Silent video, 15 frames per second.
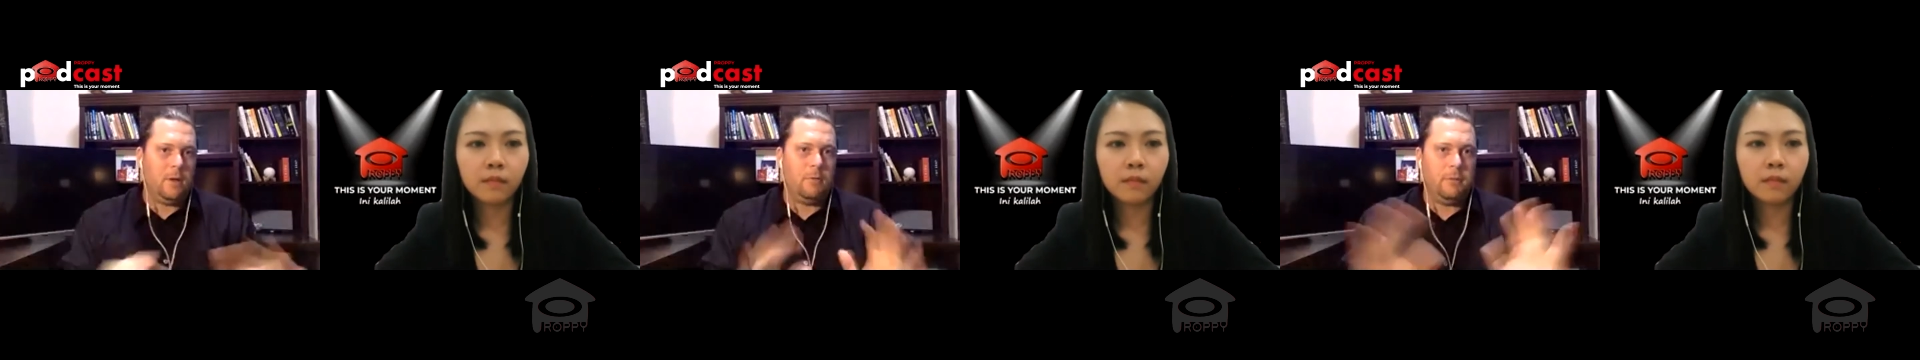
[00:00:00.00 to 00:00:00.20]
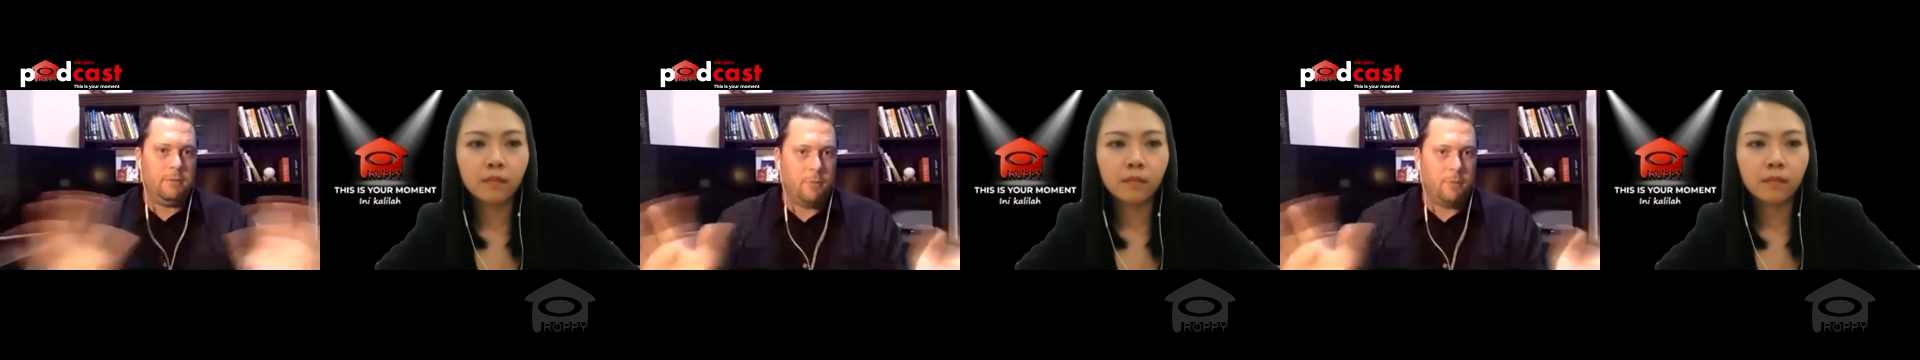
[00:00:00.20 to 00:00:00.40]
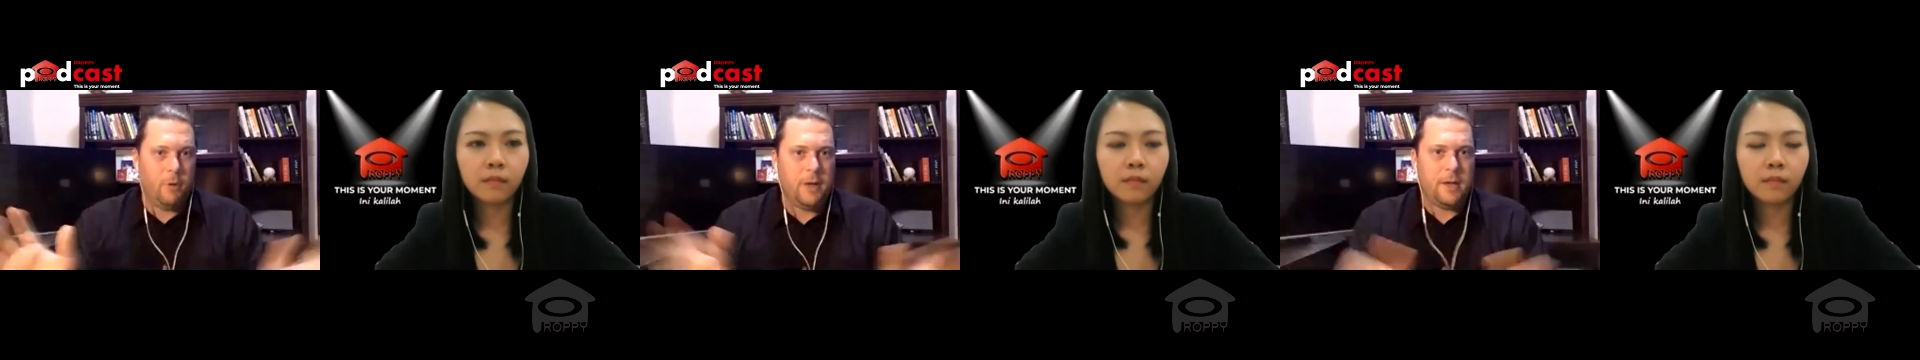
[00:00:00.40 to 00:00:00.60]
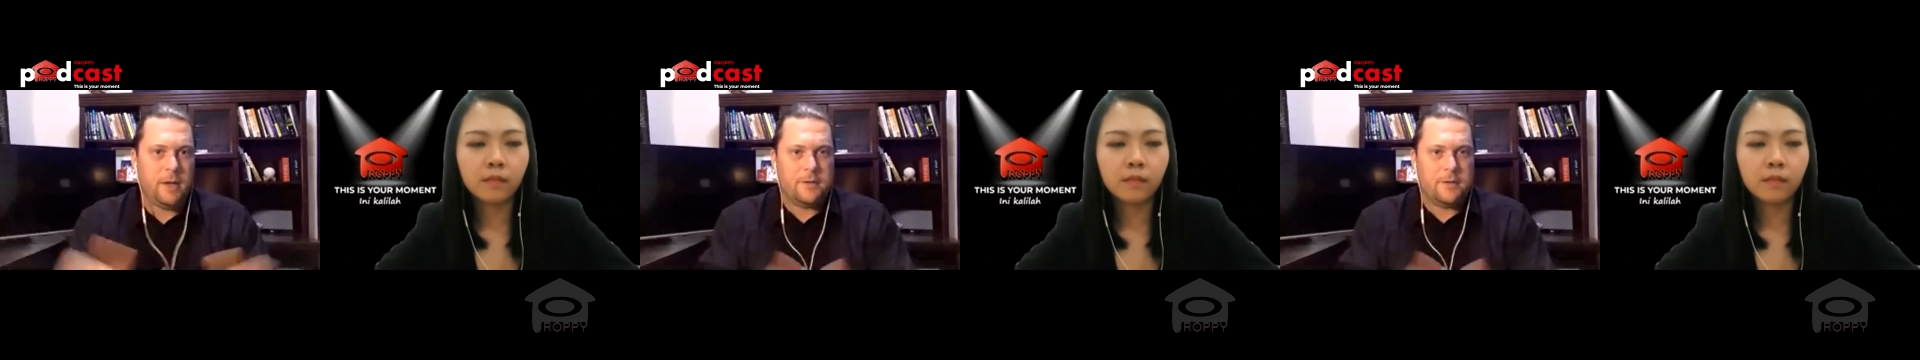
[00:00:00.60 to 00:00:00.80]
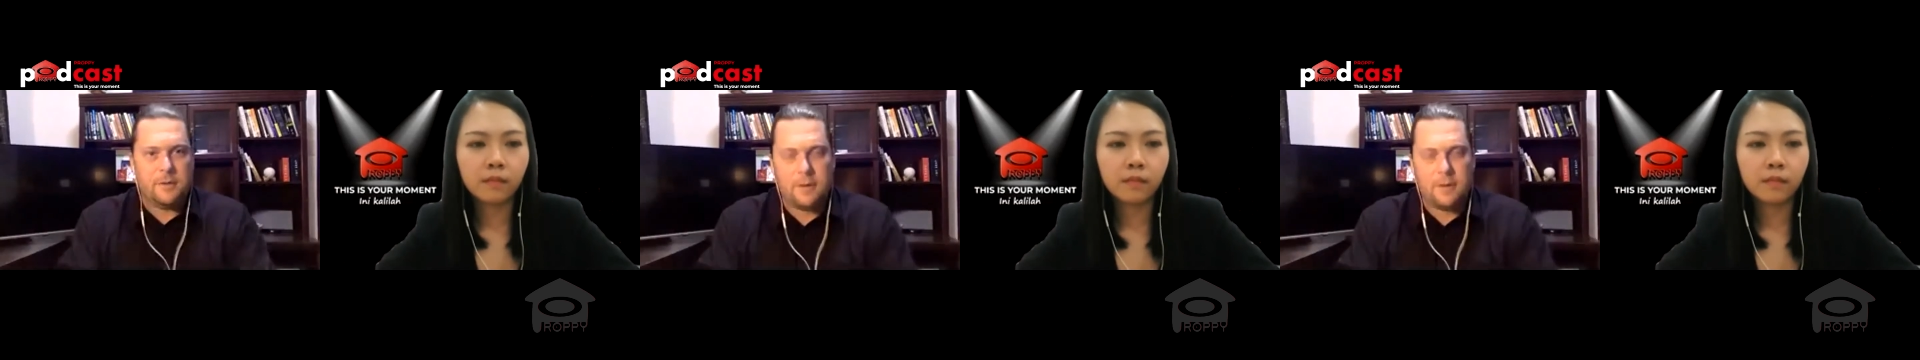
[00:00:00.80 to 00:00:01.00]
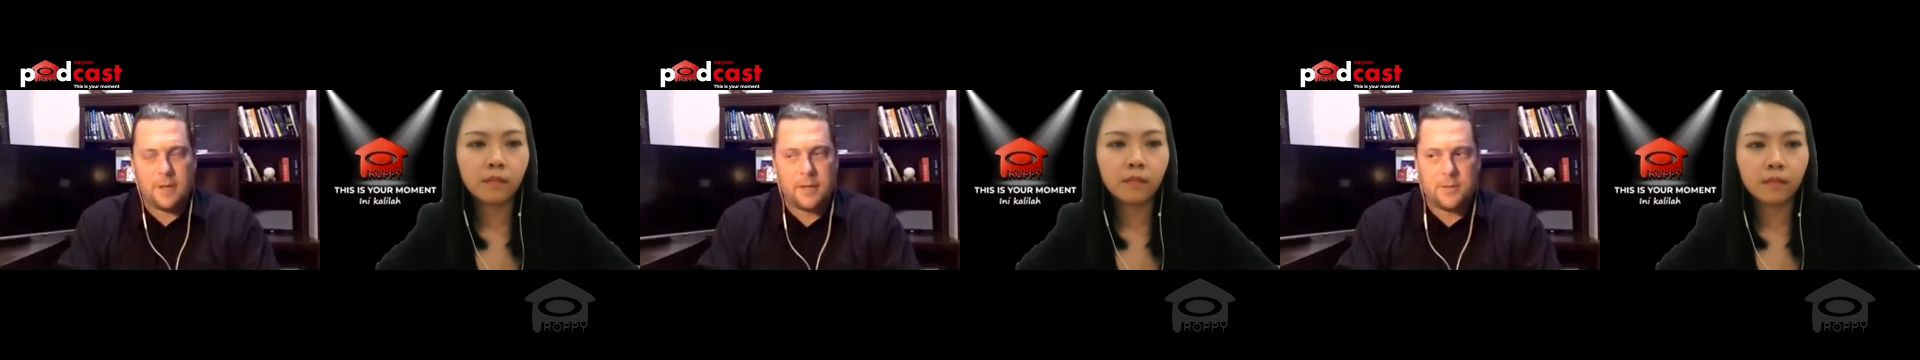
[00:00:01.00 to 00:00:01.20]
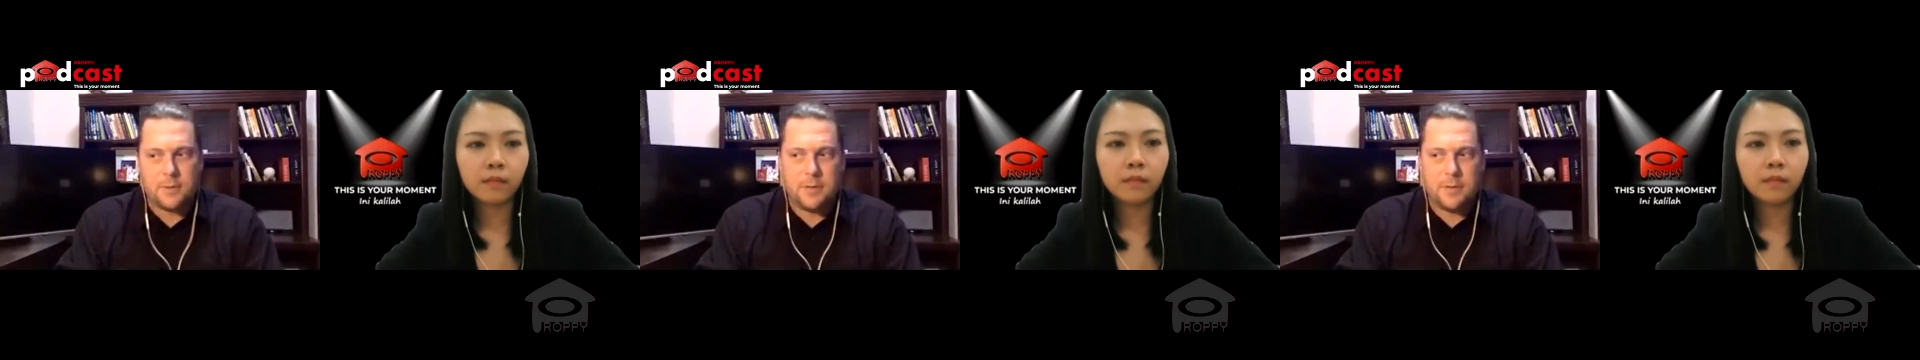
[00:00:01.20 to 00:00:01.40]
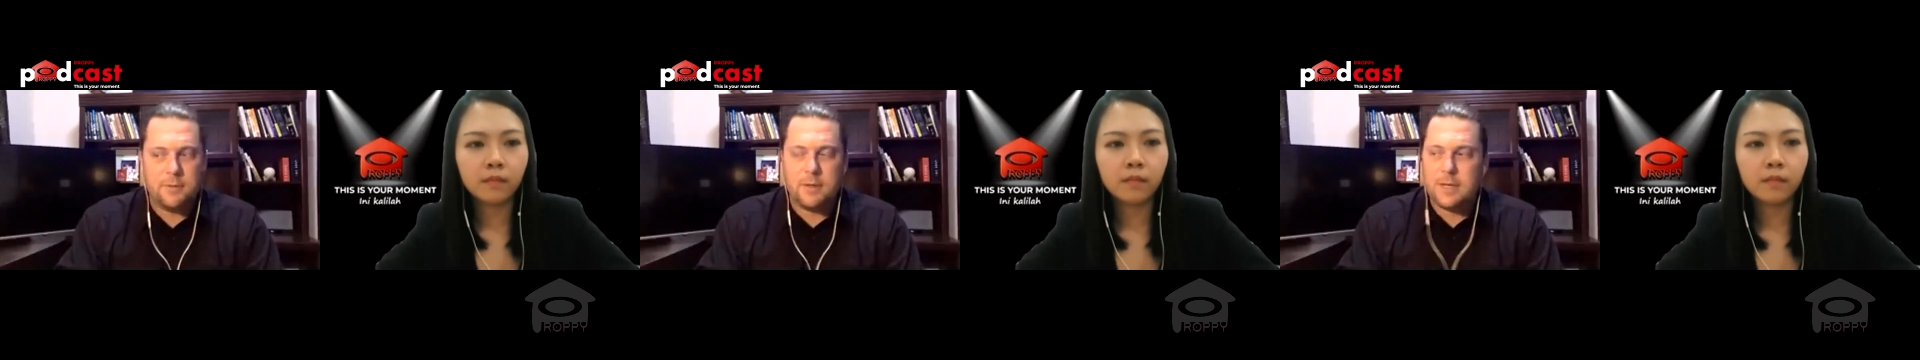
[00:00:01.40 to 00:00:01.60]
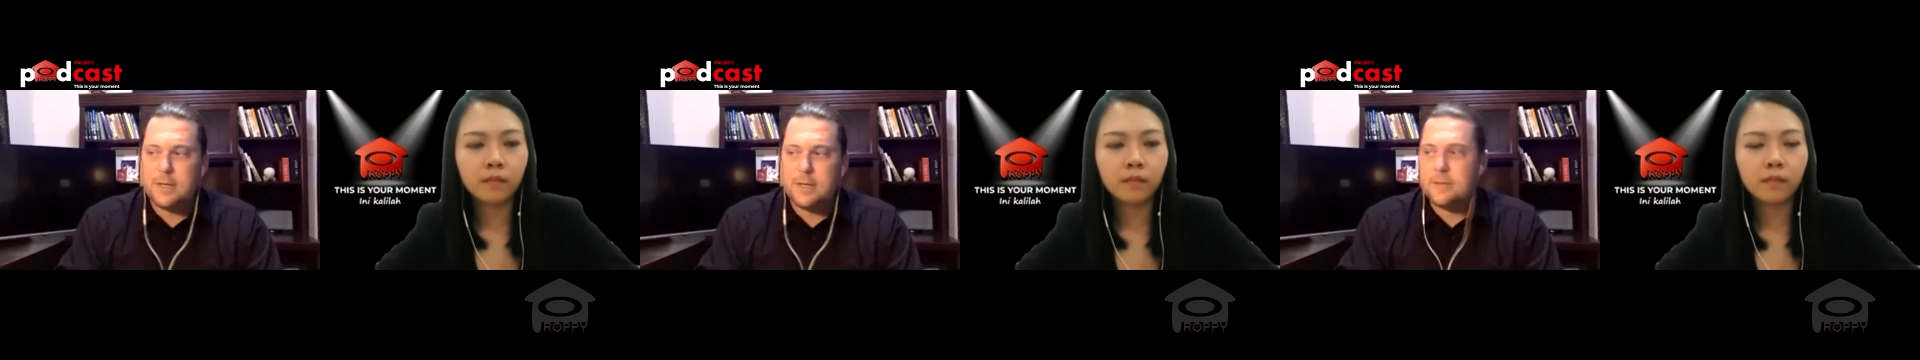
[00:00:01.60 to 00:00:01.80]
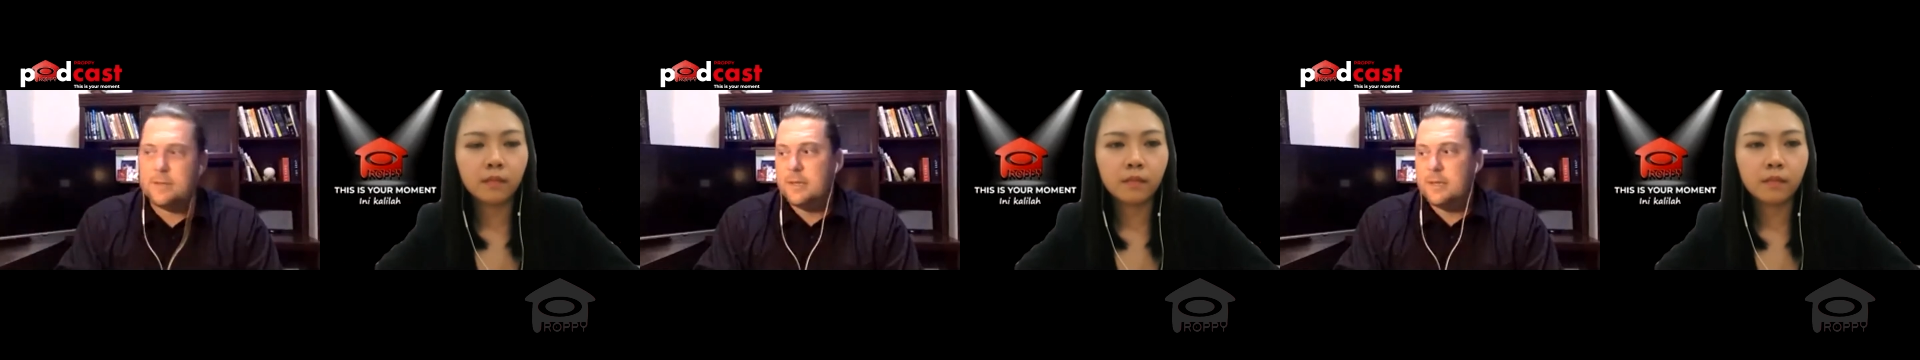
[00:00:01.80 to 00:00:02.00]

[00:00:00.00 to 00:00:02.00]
Speaker 1: avoiding certain things, whatever it is.